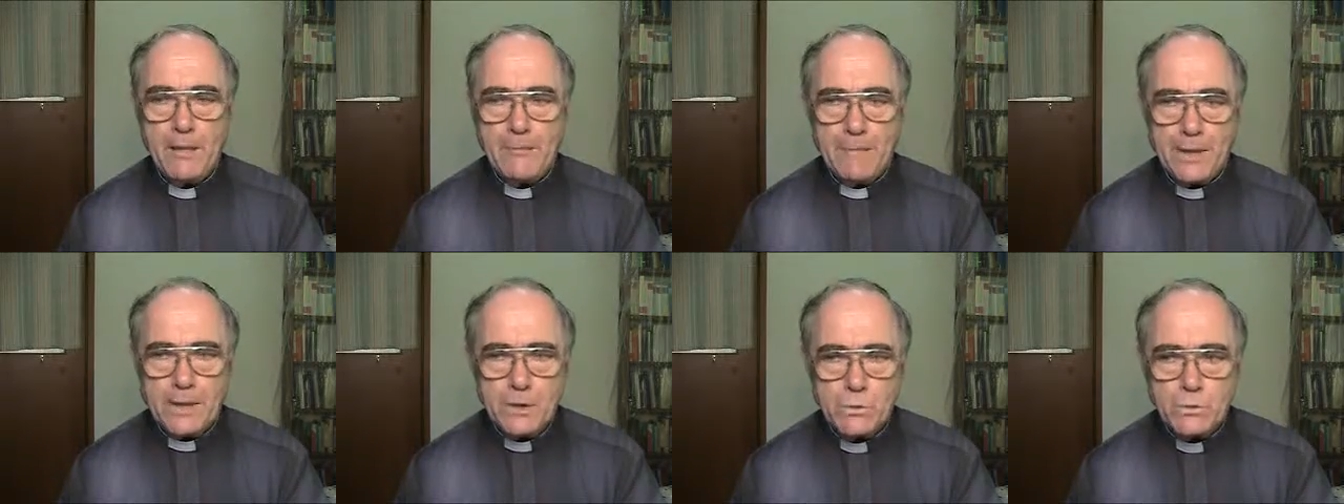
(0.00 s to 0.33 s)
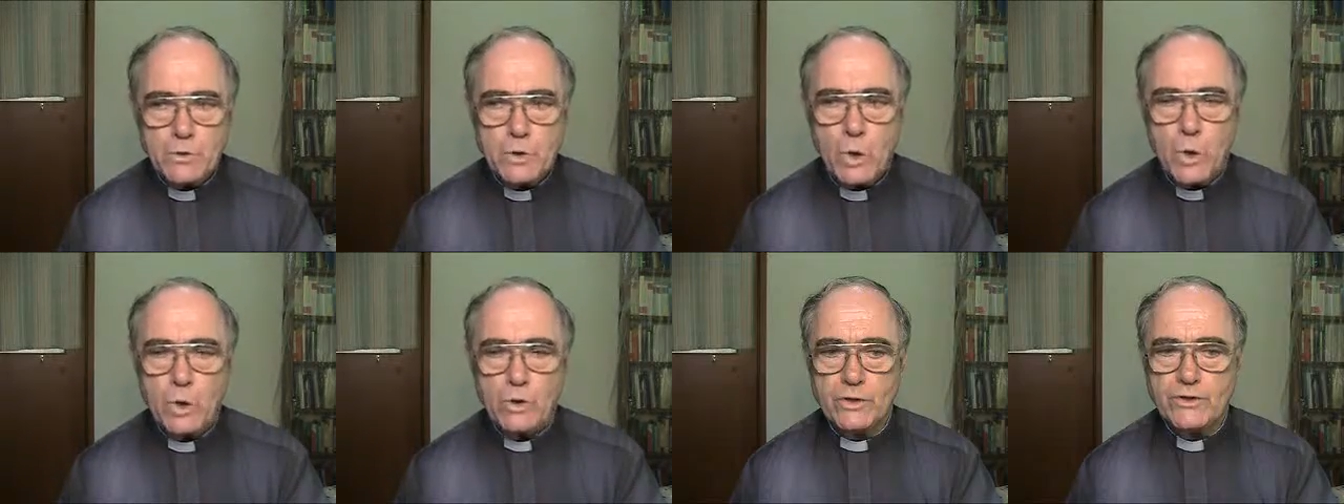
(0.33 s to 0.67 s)
but he
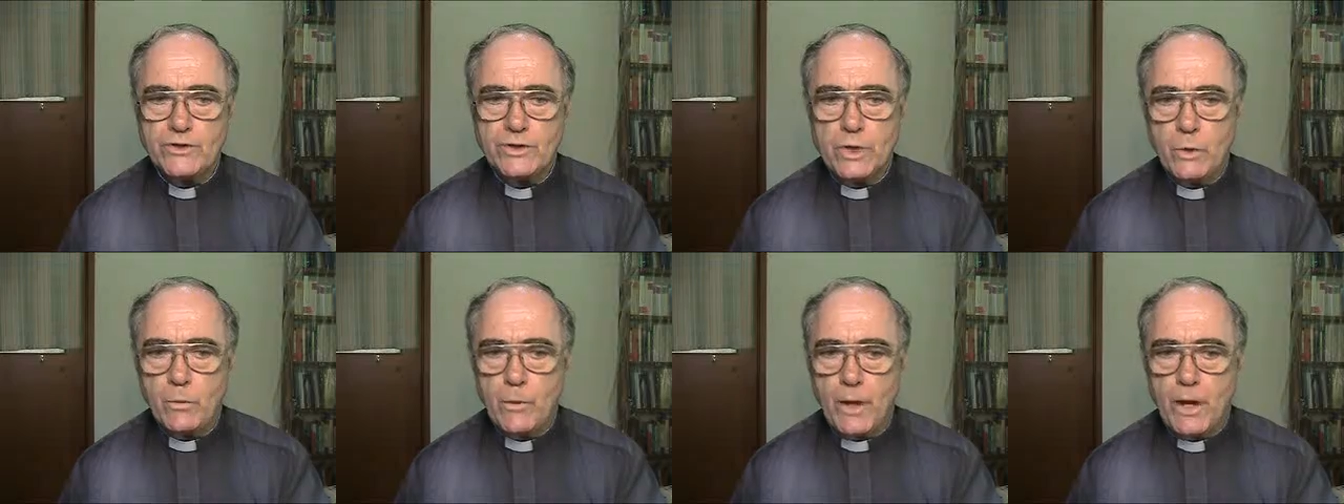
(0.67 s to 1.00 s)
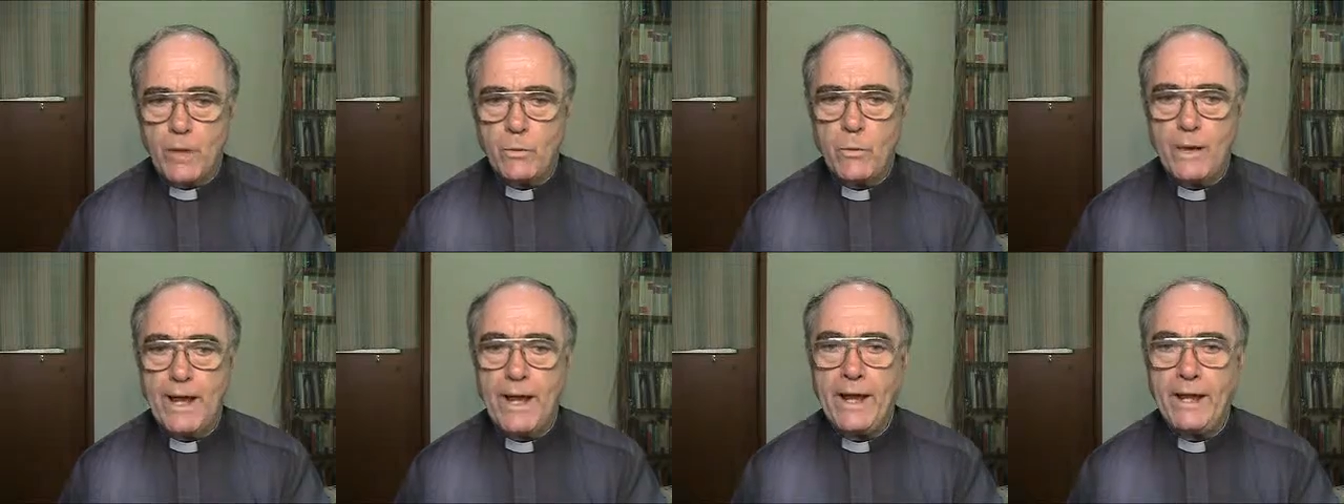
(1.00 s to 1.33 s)
was also
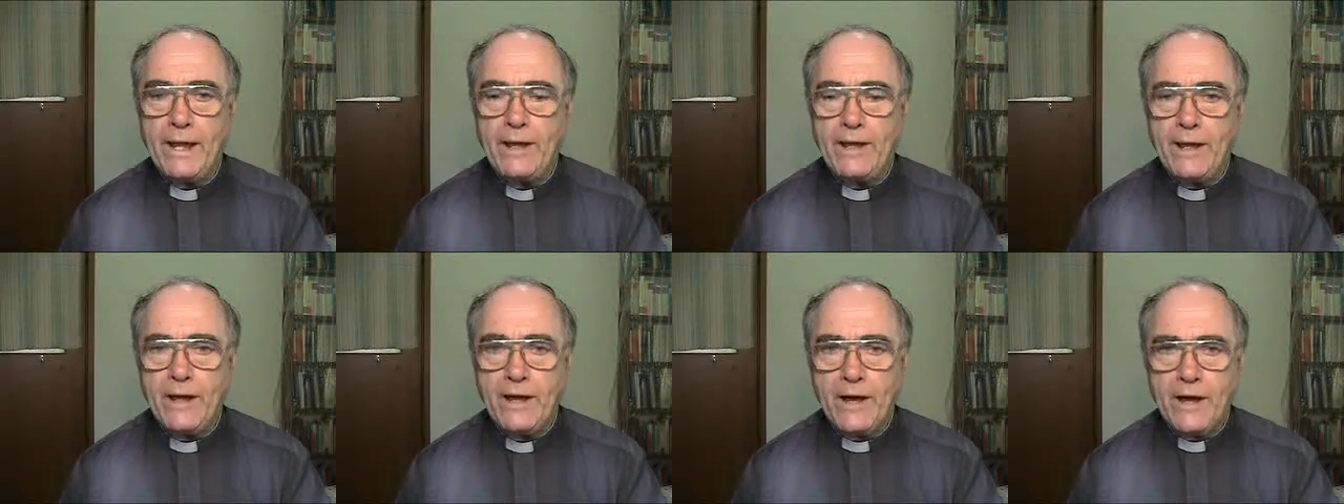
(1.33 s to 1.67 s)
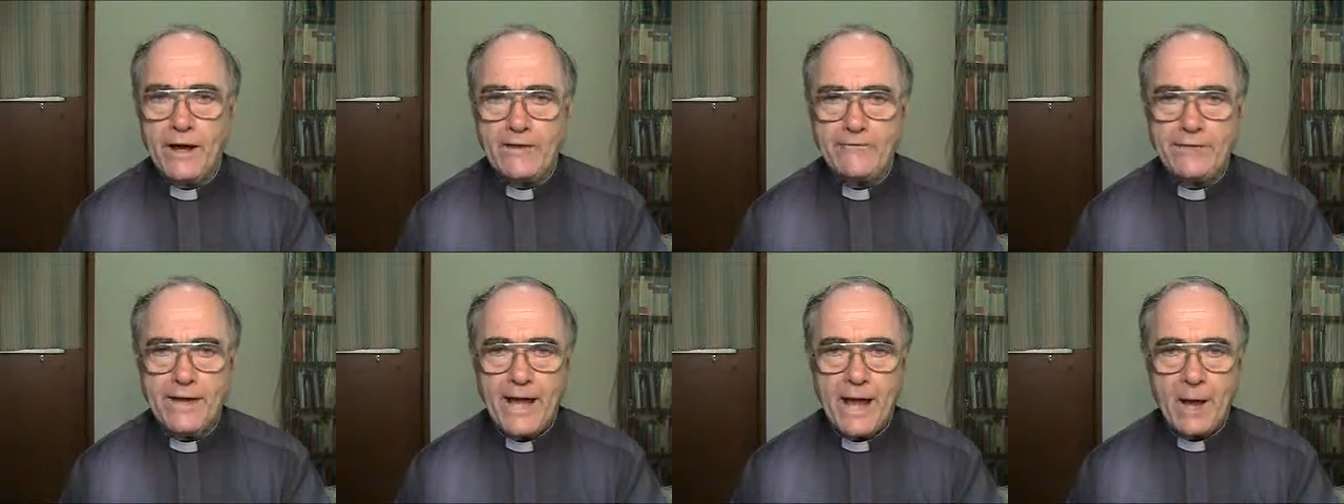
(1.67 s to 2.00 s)
well aware
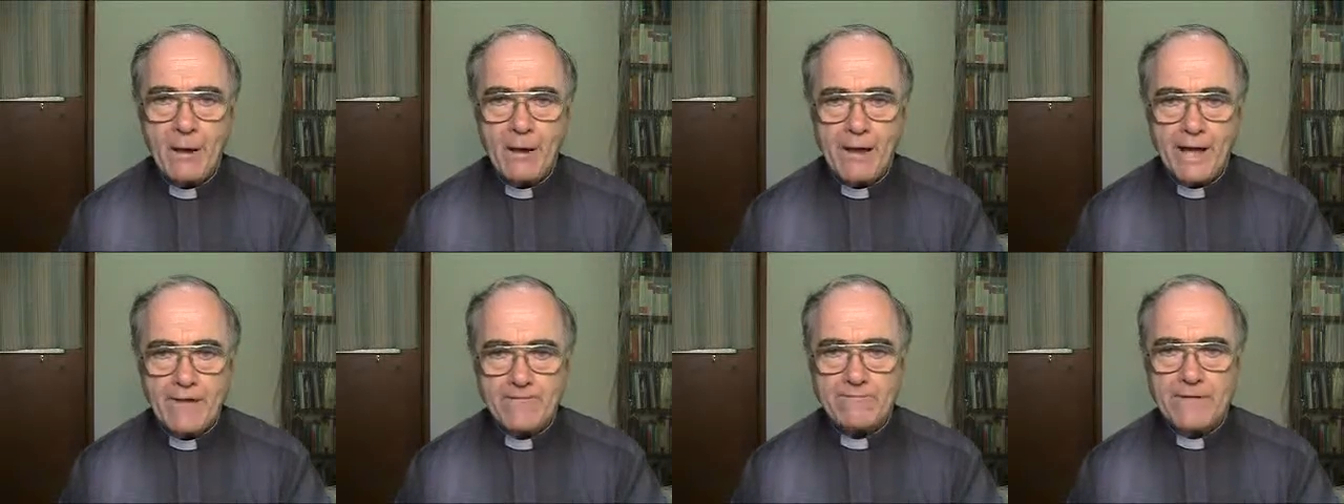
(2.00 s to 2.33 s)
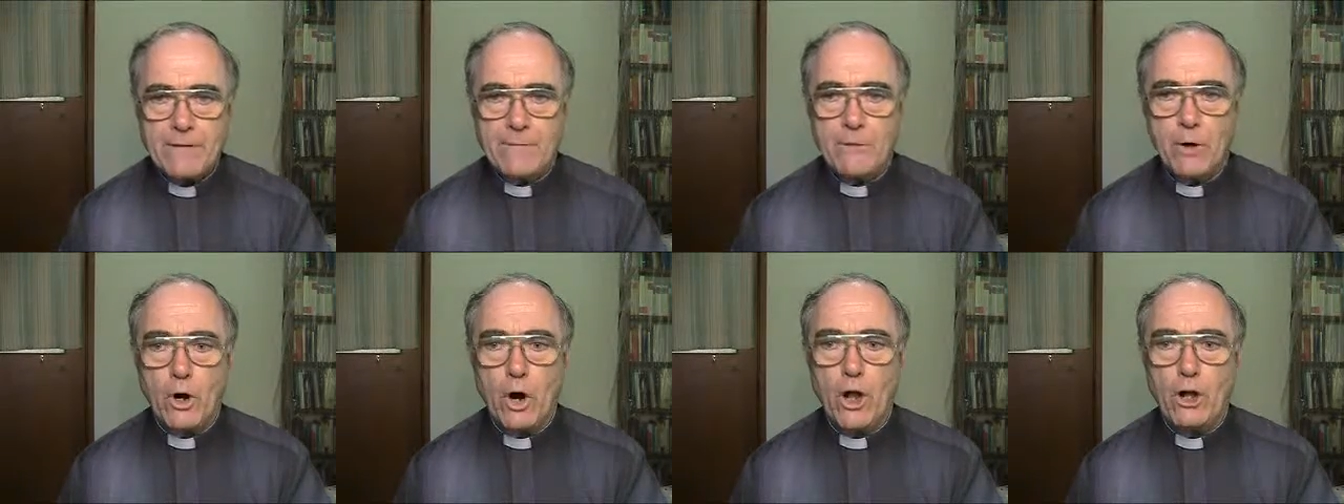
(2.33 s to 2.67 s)
of how
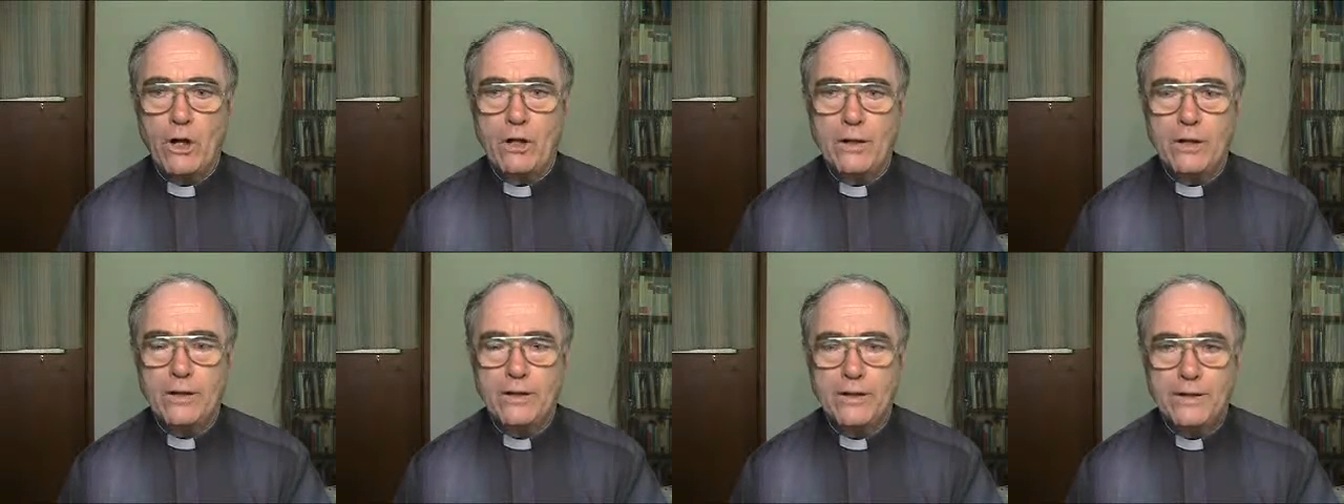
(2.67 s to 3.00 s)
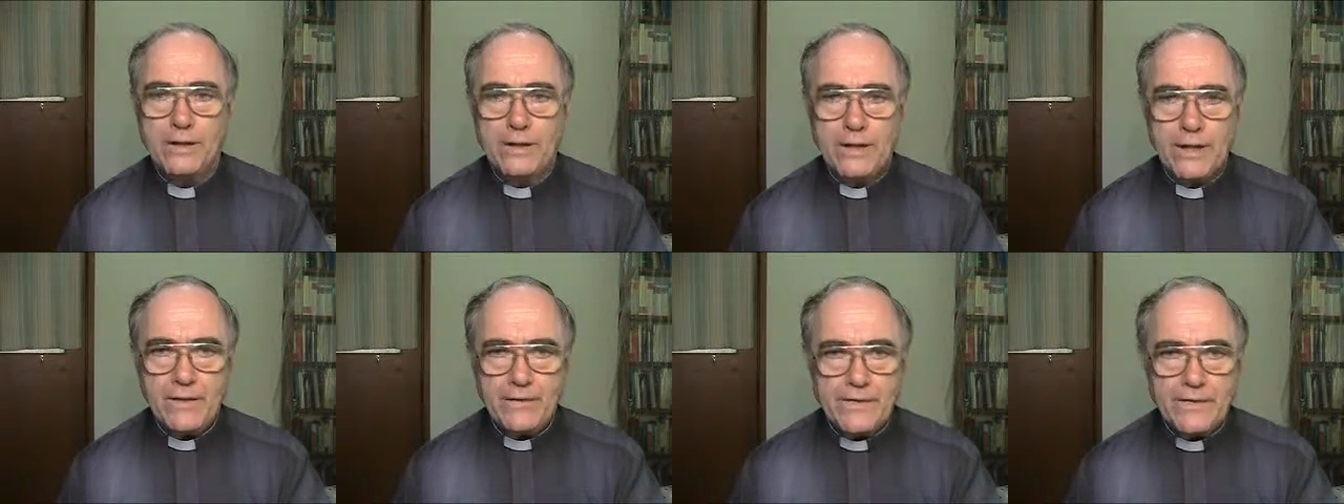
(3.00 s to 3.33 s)
ephemeral
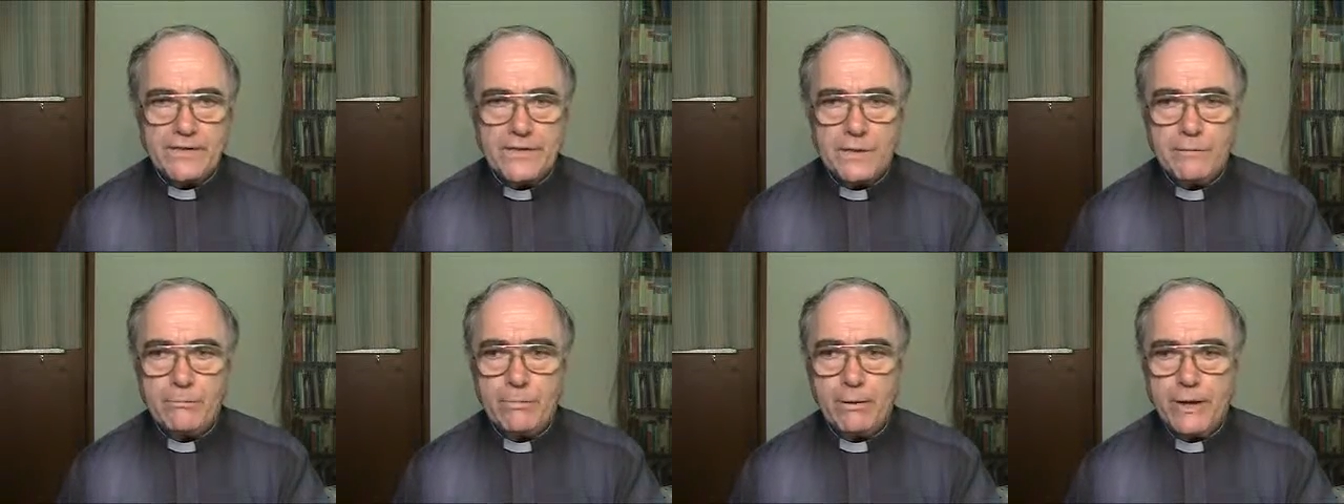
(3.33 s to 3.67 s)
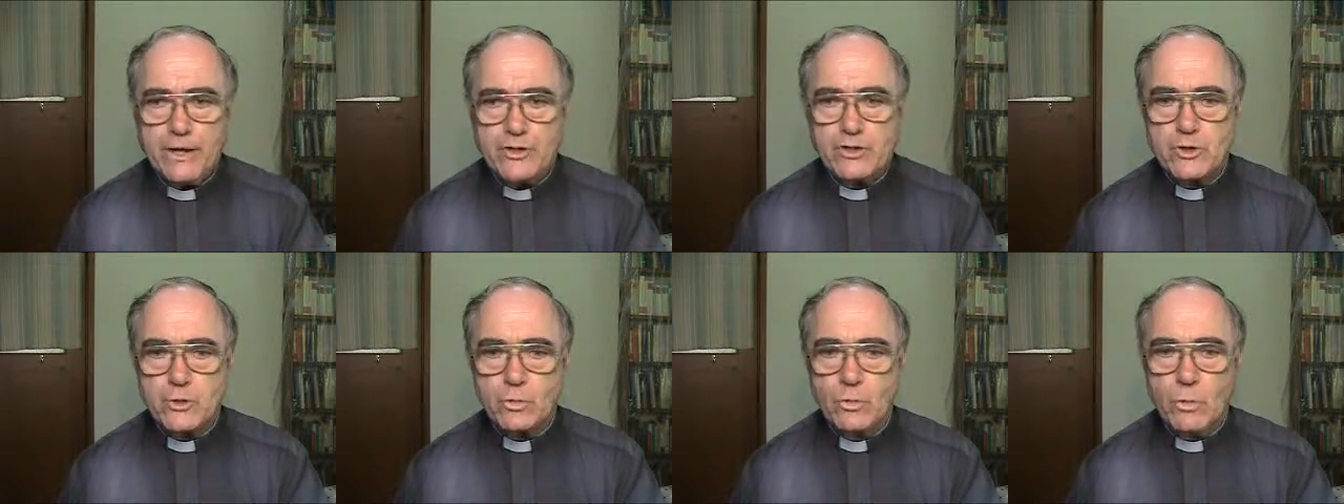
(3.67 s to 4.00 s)
this
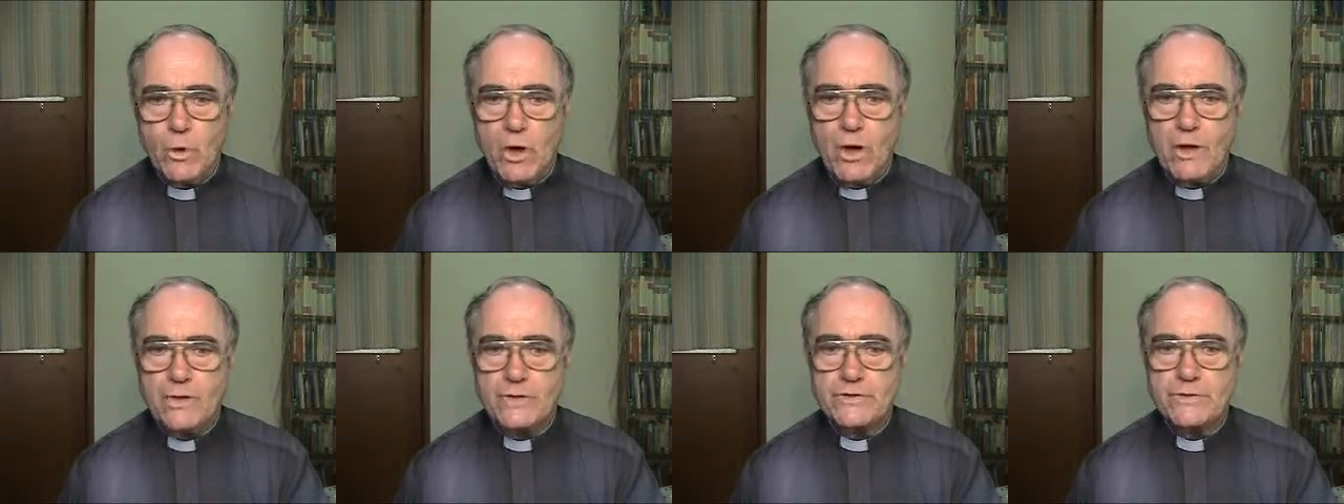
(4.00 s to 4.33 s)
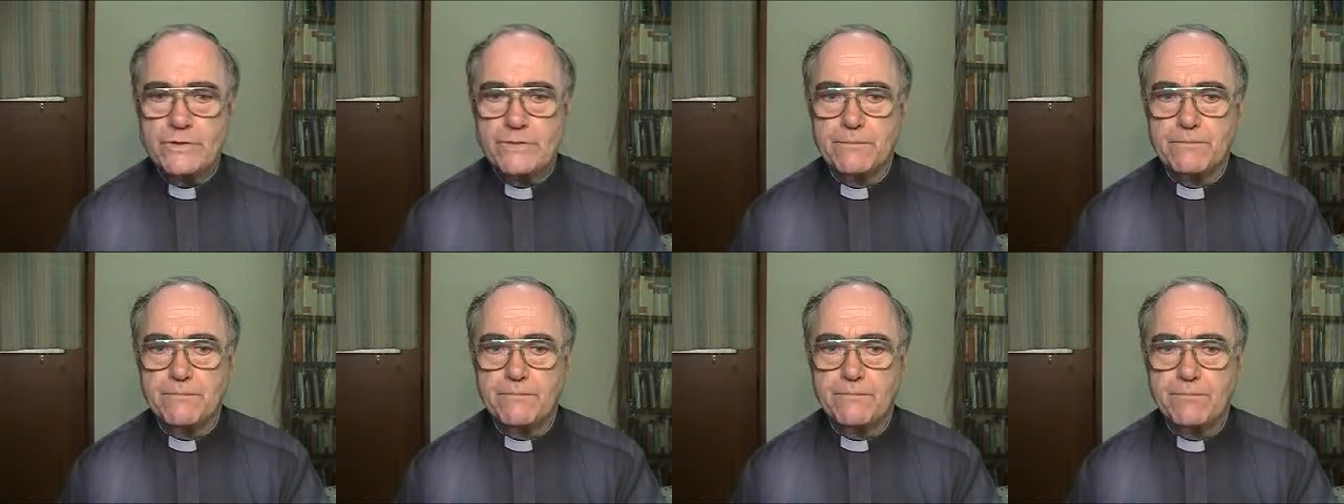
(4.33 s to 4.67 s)
impression
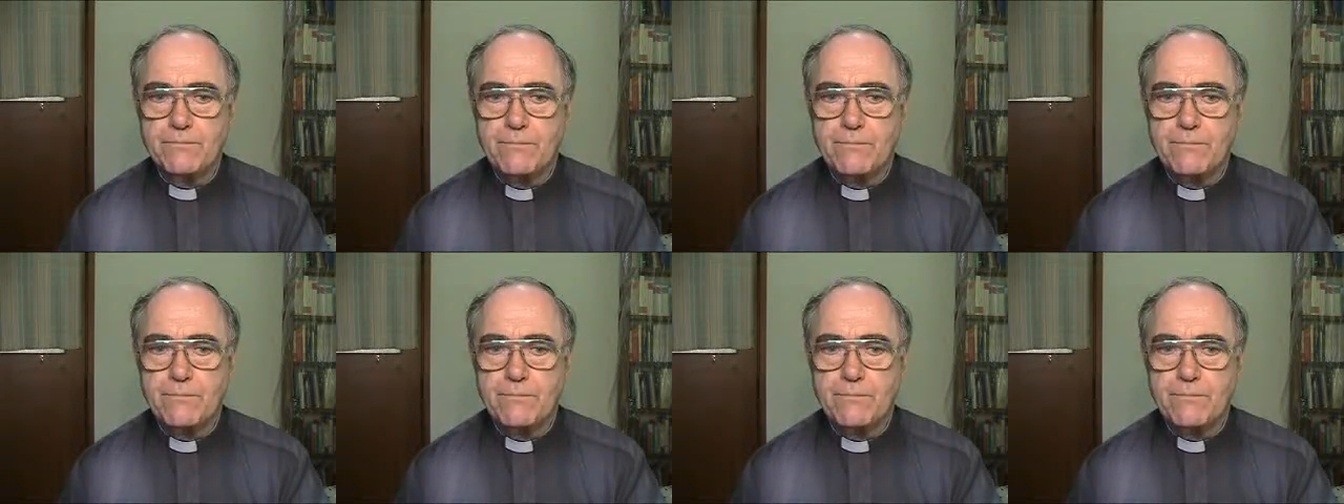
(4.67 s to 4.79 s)
was.